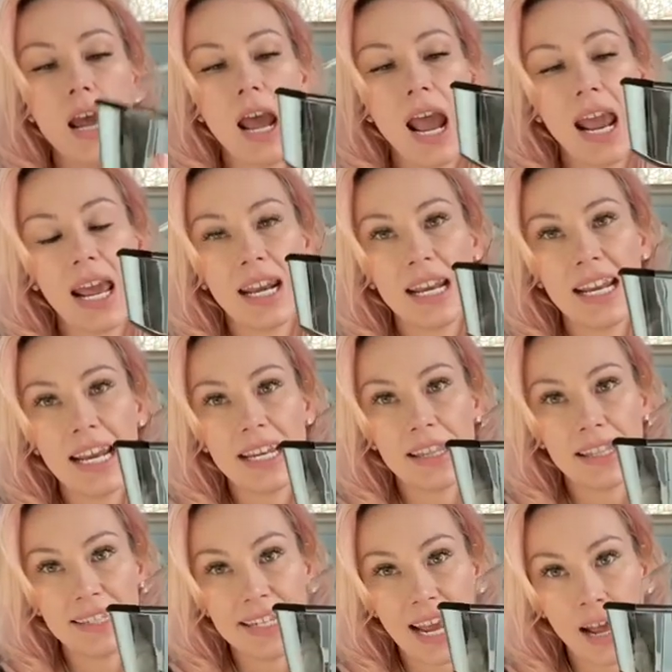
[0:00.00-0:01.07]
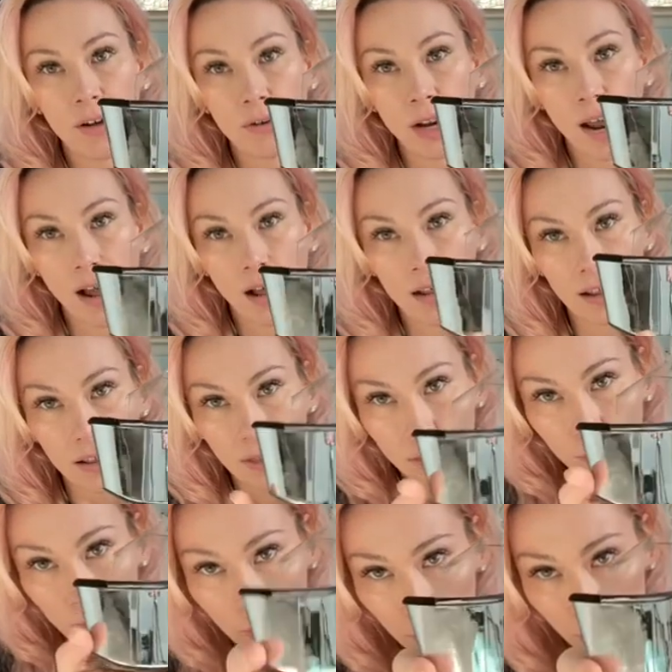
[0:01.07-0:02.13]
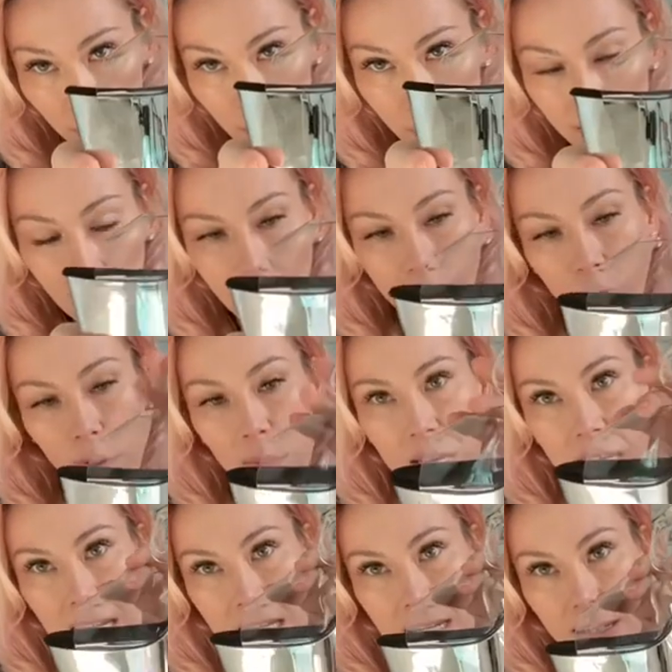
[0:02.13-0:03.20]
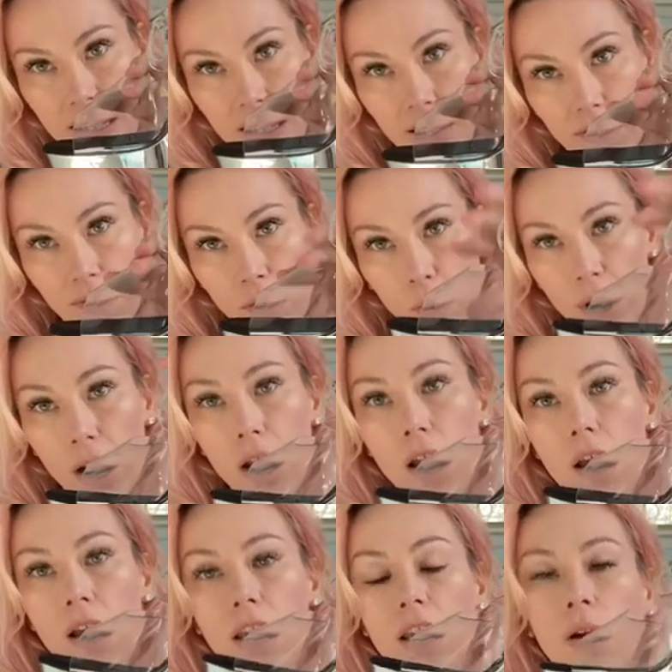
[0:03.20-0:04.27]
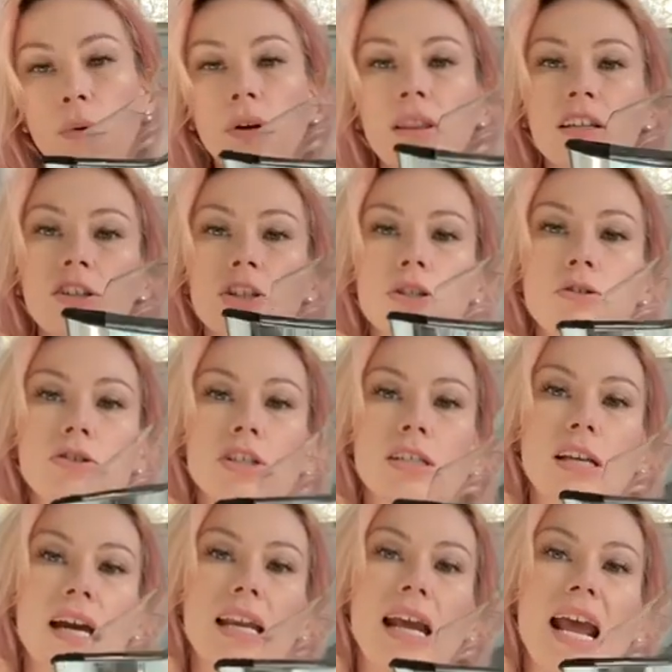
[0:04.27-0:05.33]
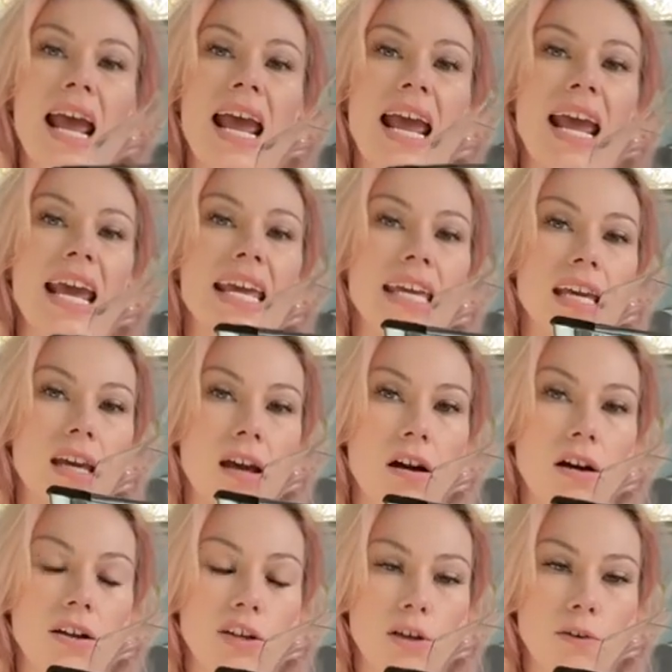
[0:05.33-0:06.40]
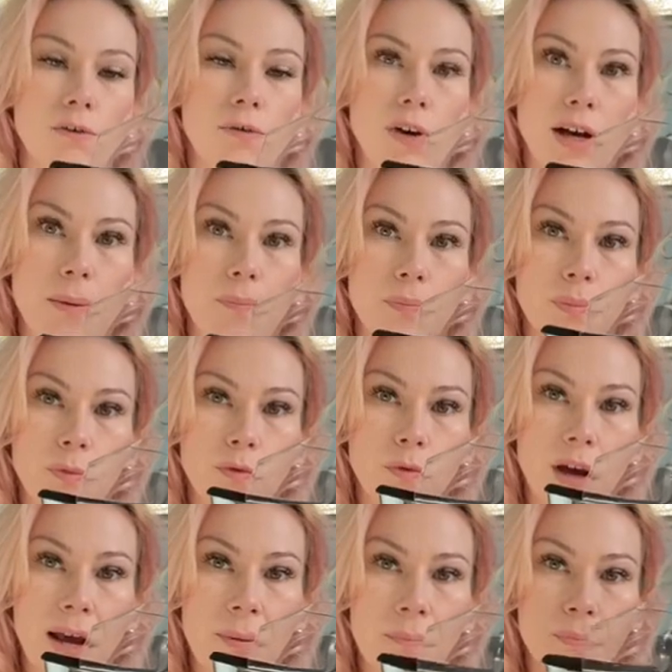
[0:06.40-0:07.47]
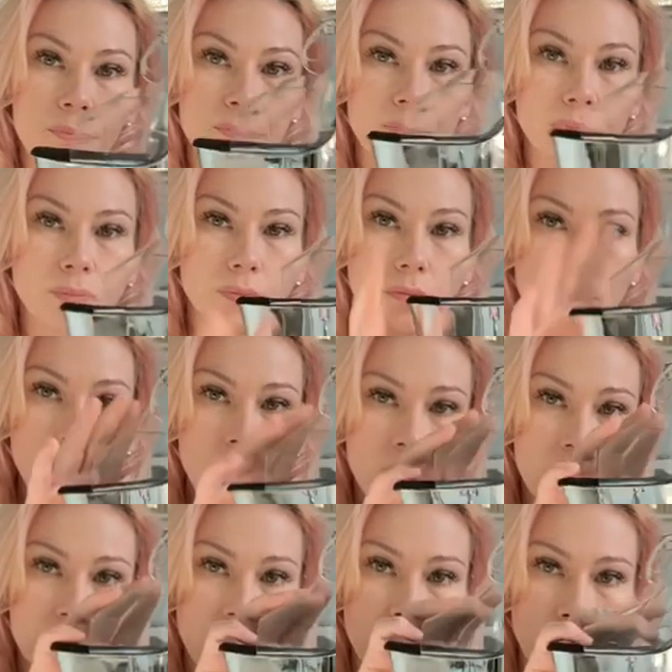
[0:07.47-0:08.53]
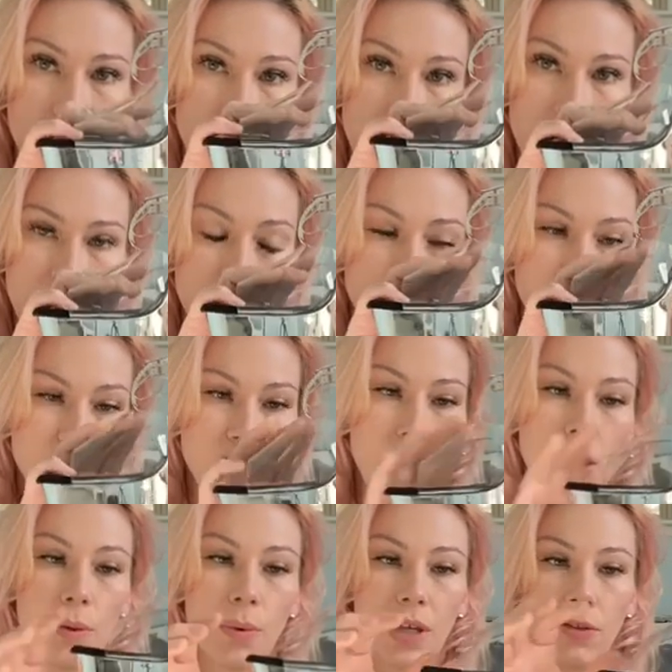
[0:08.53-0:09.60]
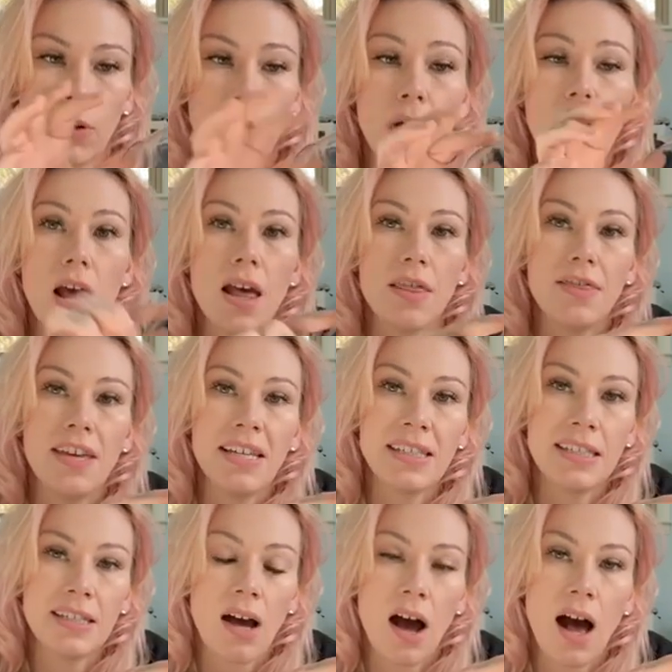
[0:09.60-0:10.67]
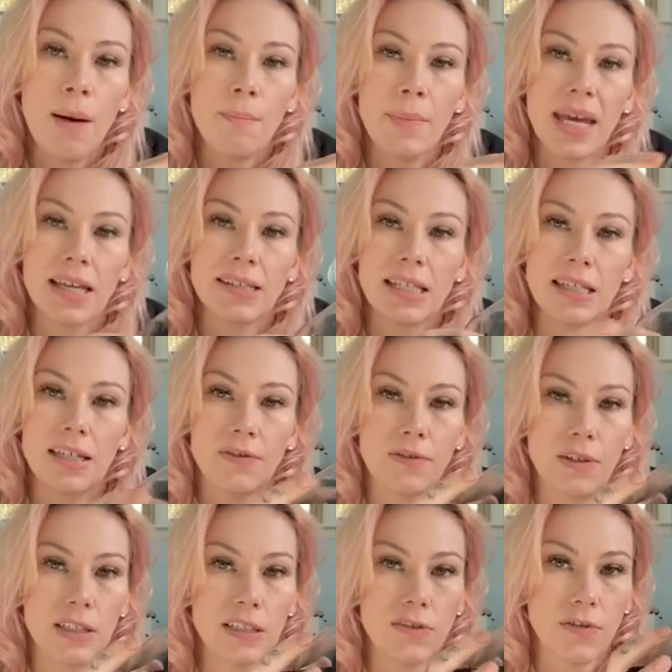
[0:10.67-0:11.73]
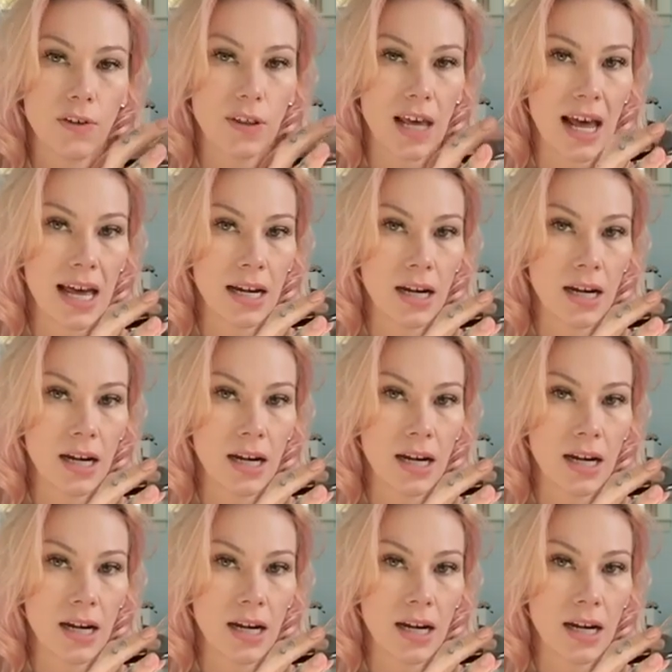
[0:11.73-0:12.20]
and down through the platform into the floor. You don't want the shoe just kind of hanging on your foot, right? So you want to be able to push all the way through. This top makes a difference for that.